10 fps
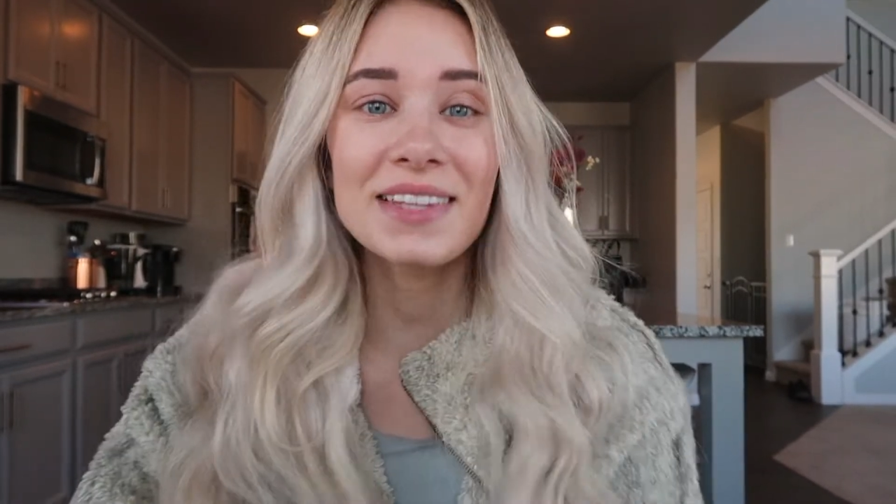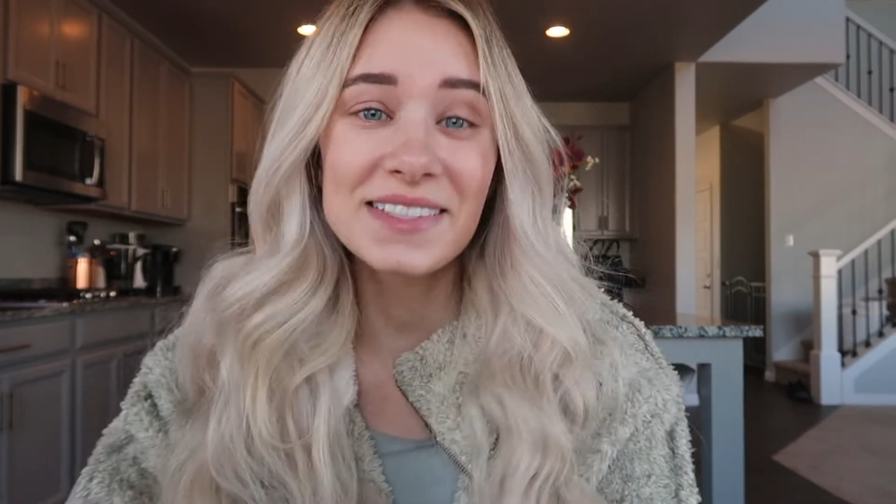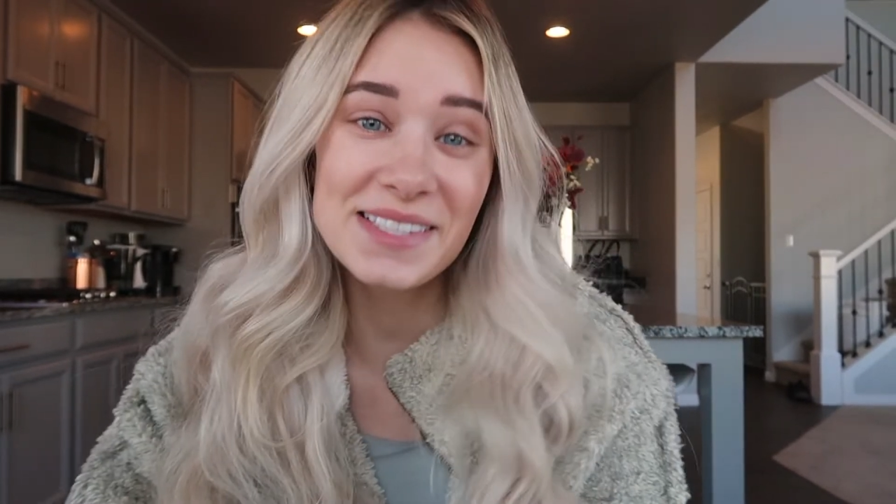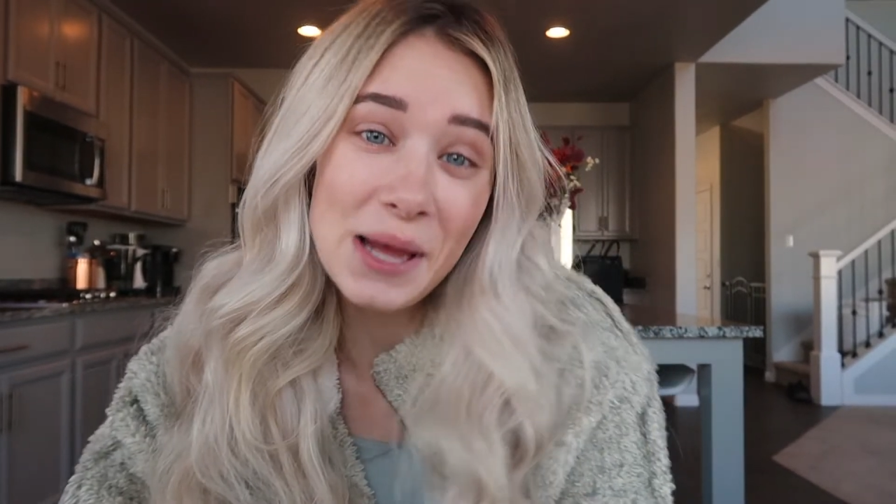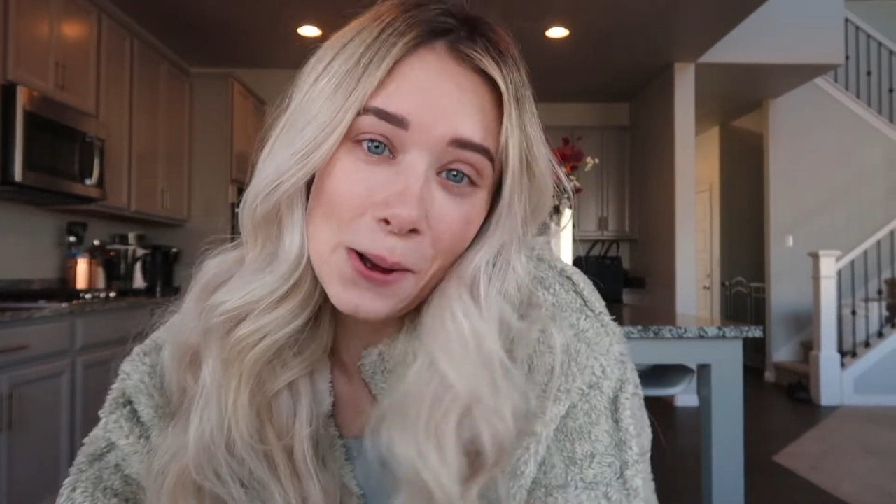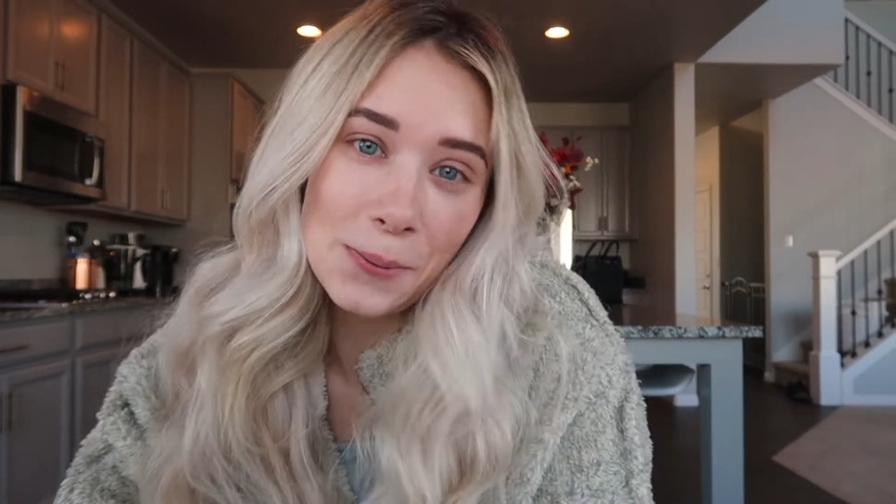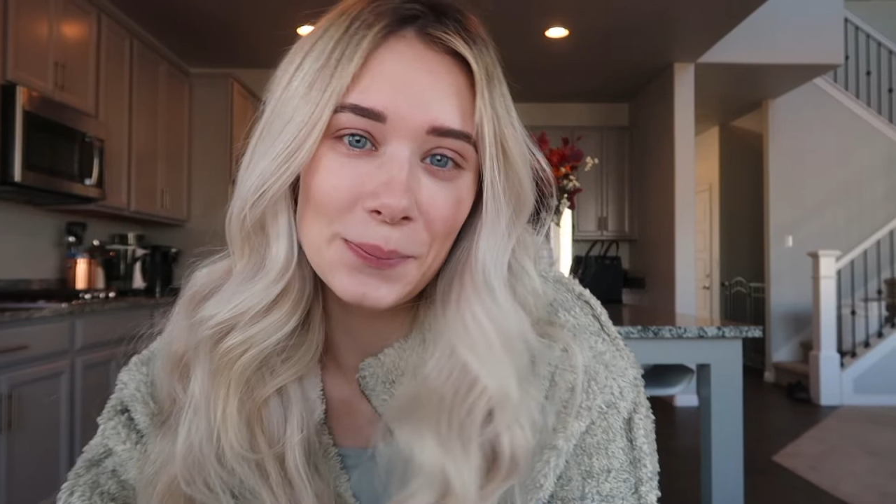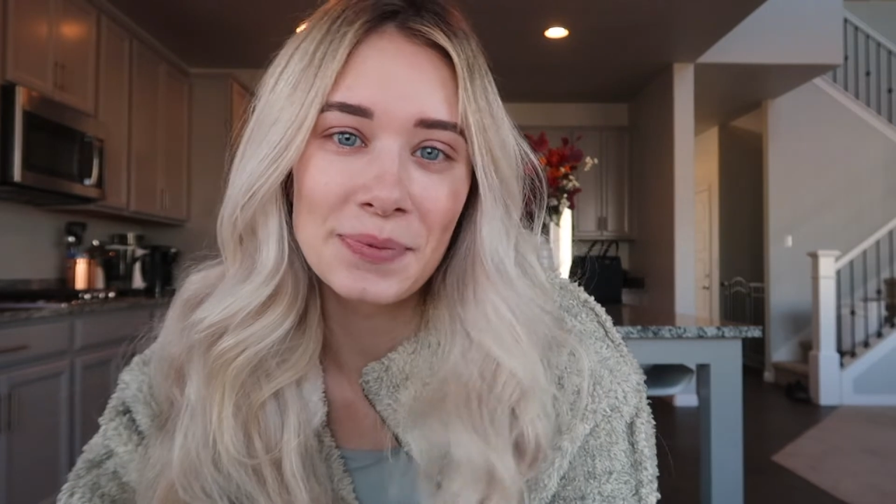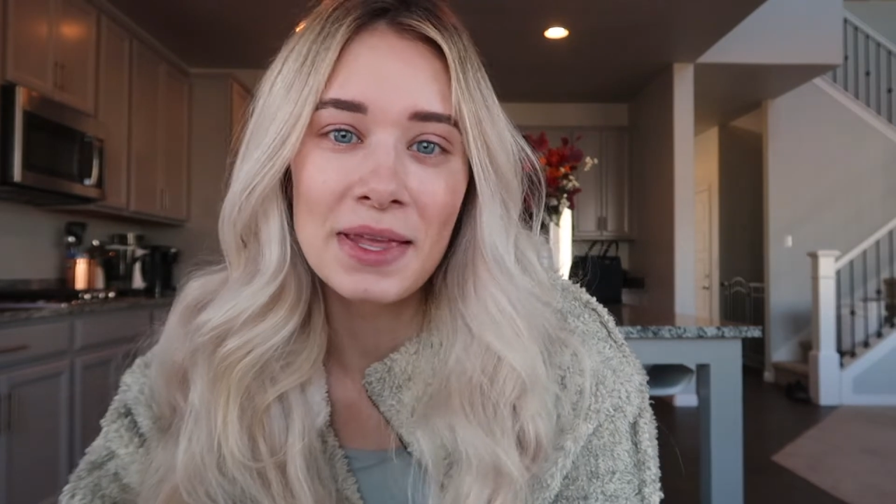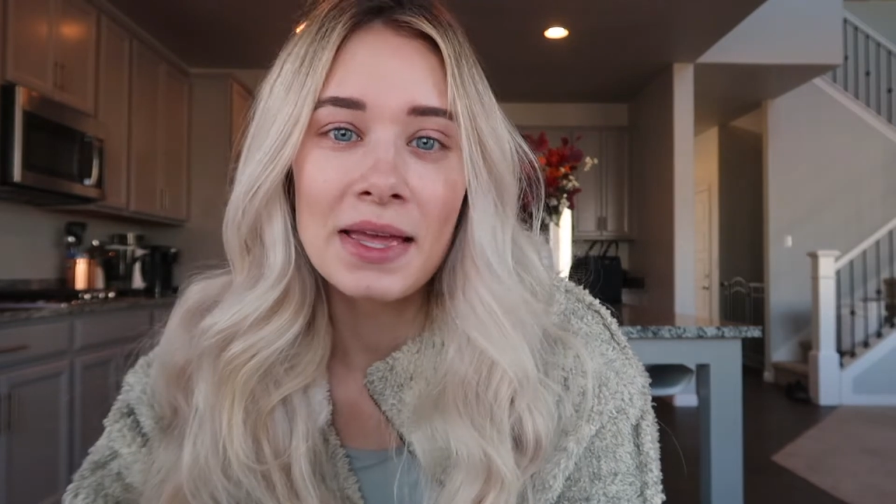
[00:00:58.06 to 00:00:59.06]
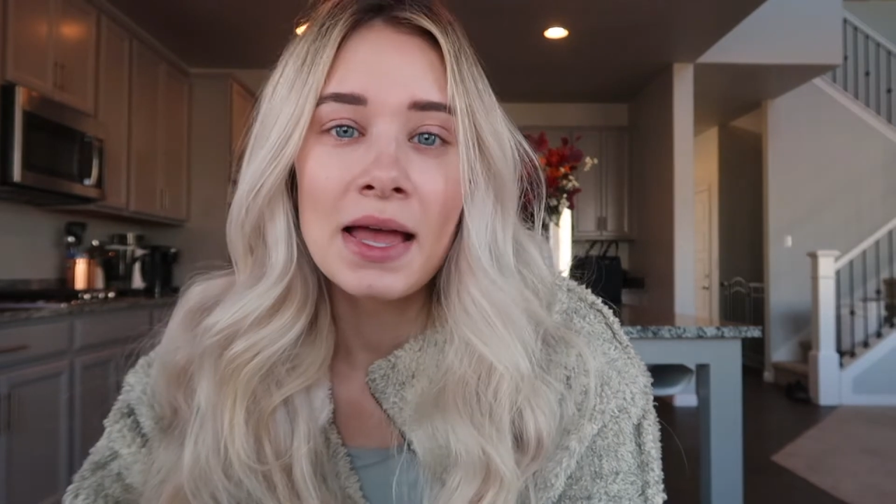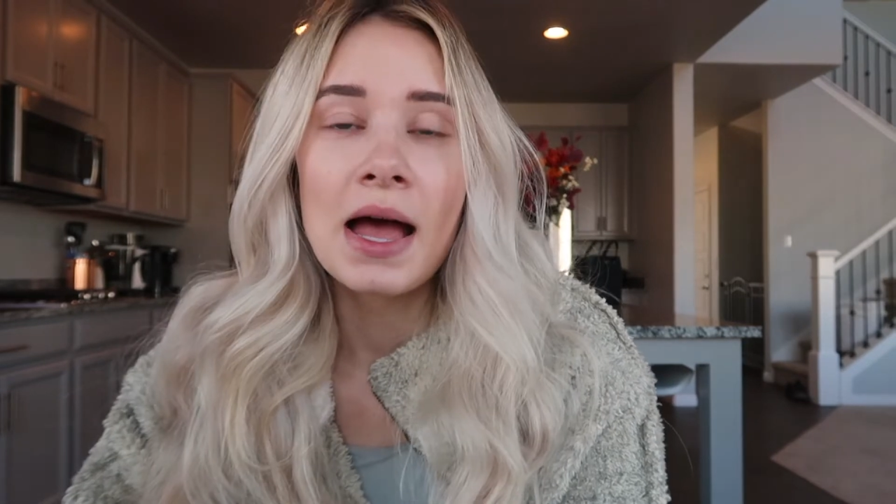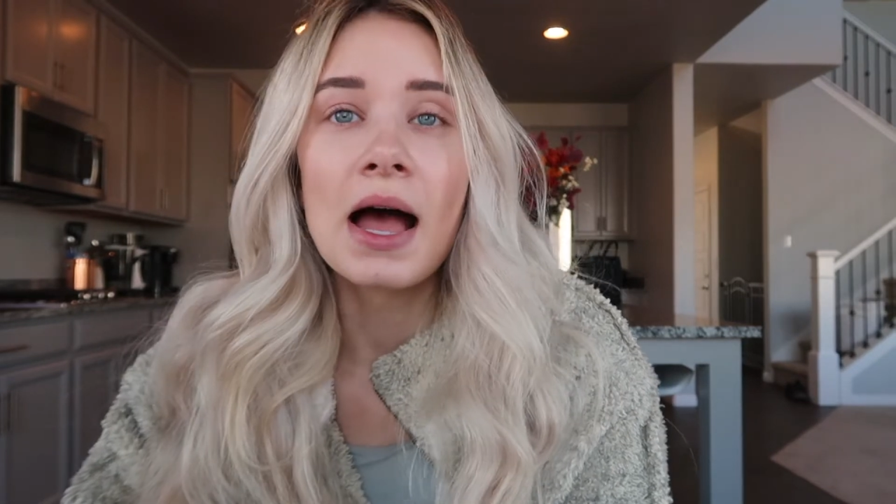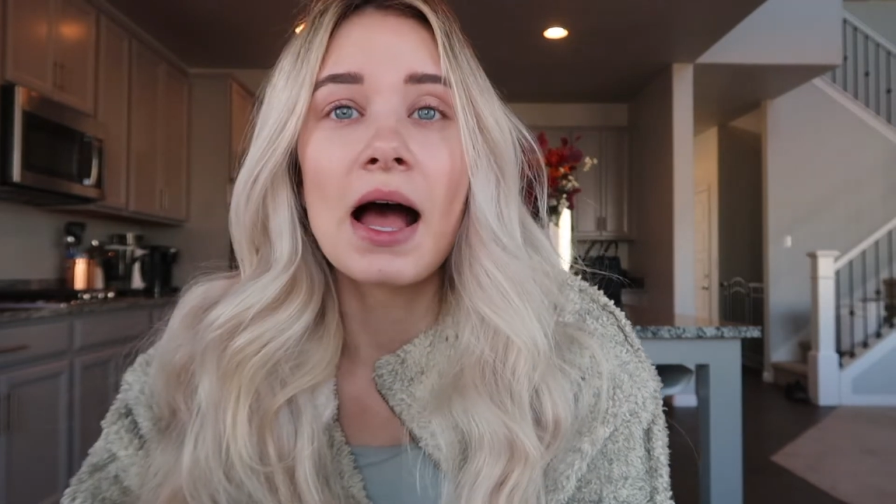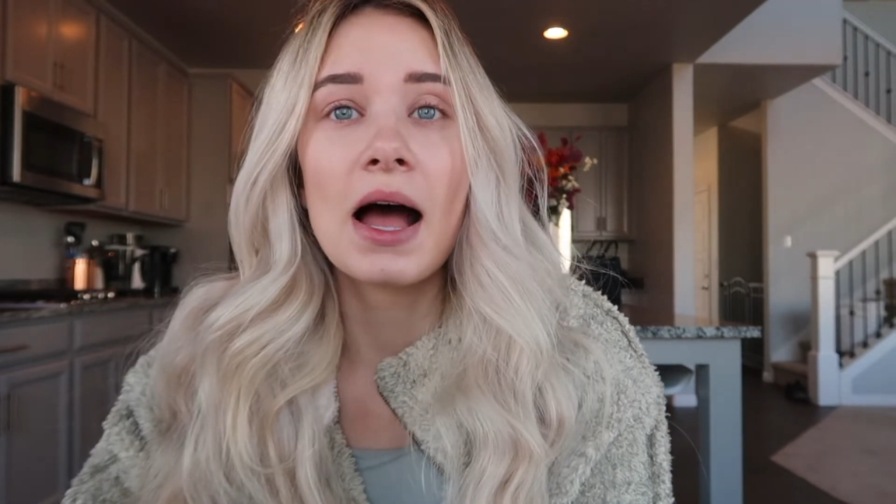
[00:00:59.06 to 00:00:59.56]
So,
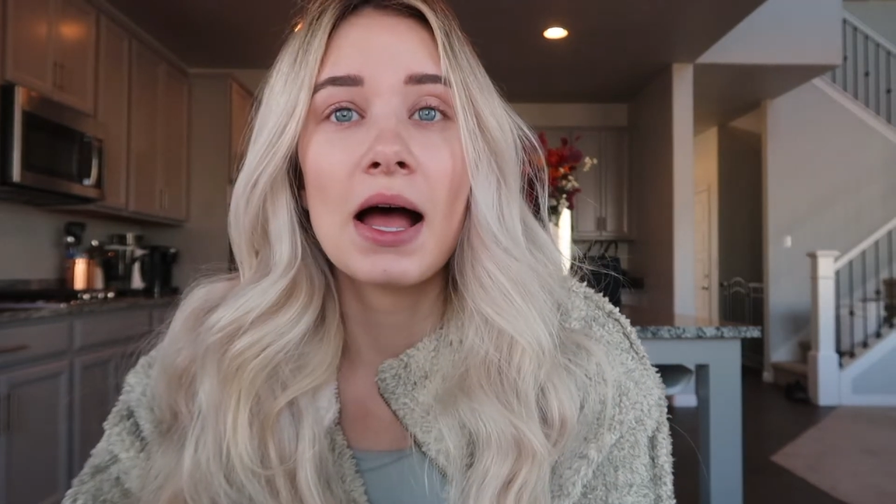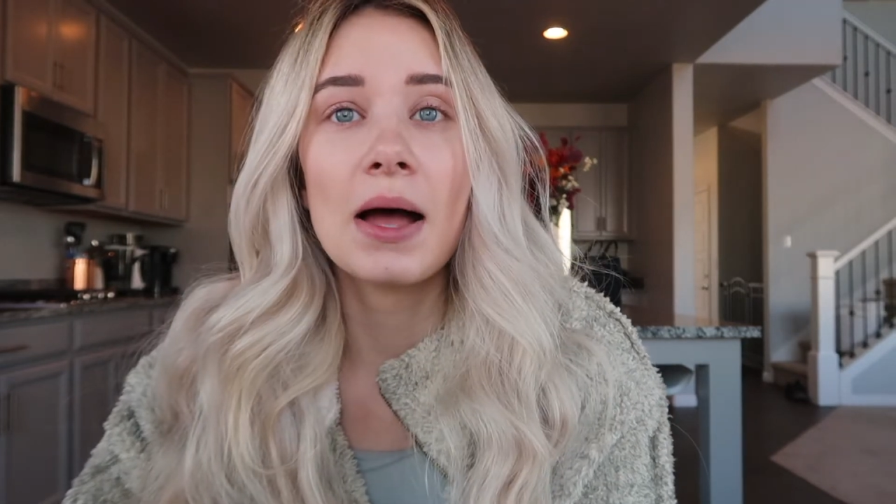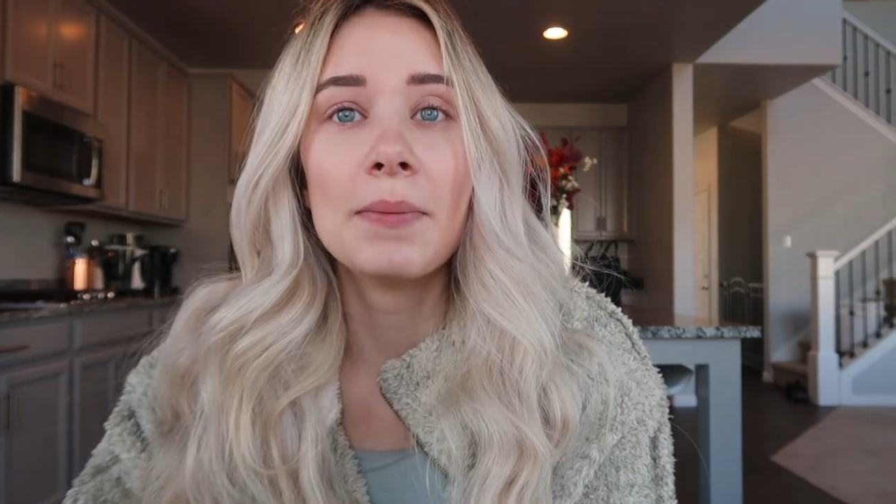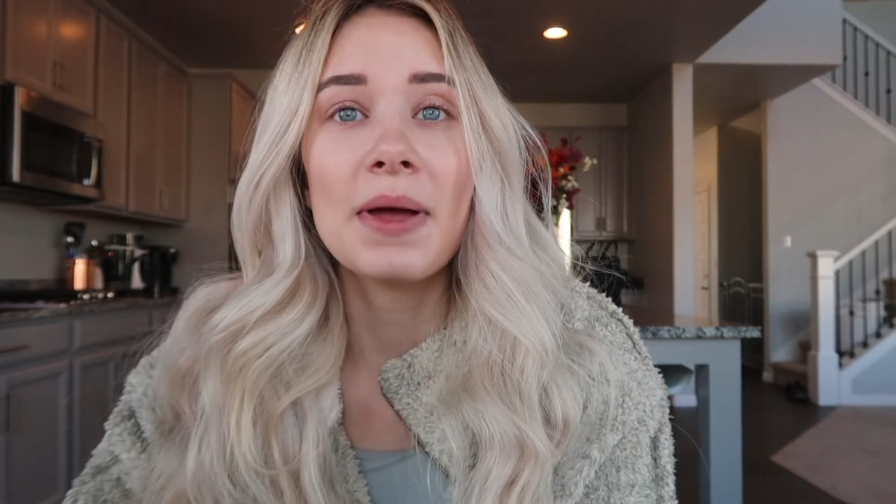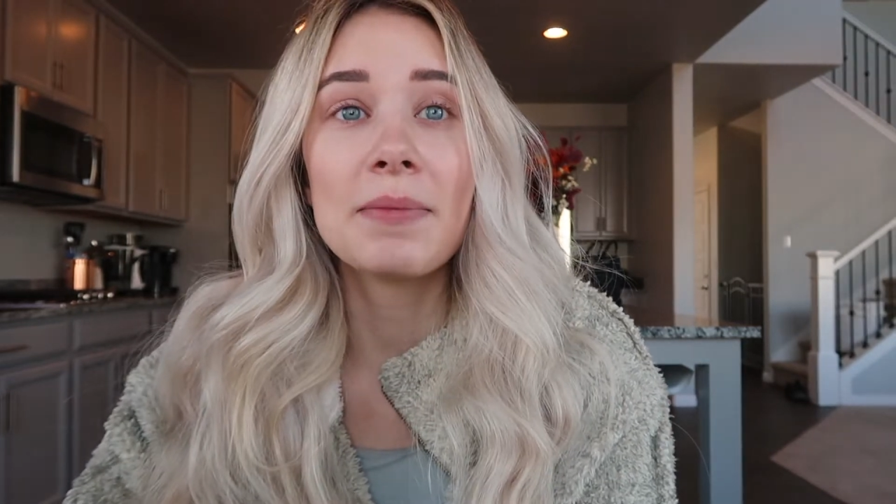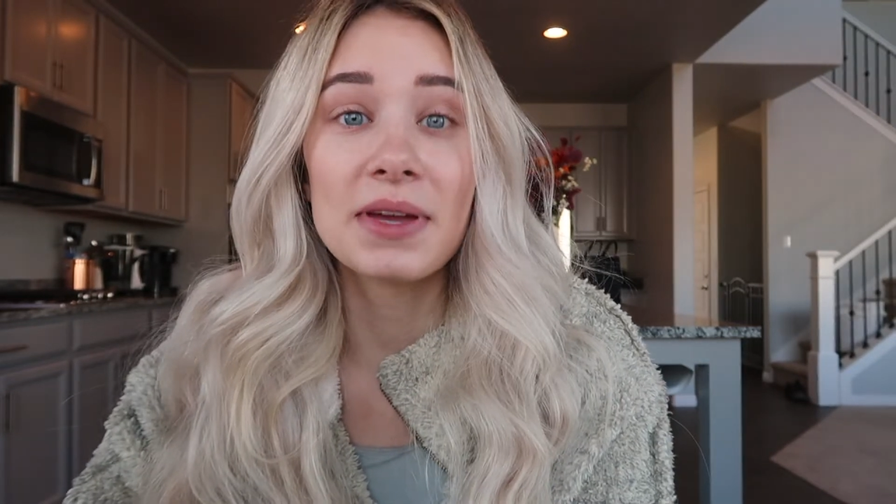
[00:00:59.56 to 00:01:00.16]
and